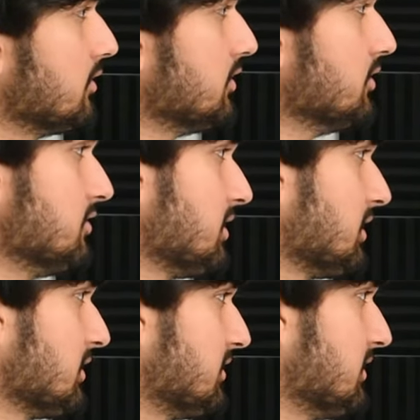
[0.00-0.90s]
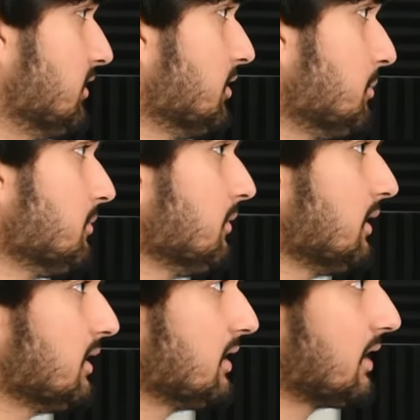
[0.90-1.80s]
using Serum,
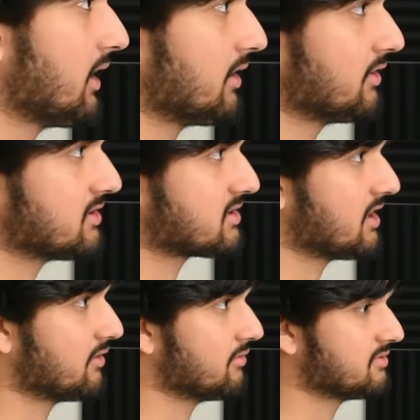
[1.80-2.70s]
I got this kind of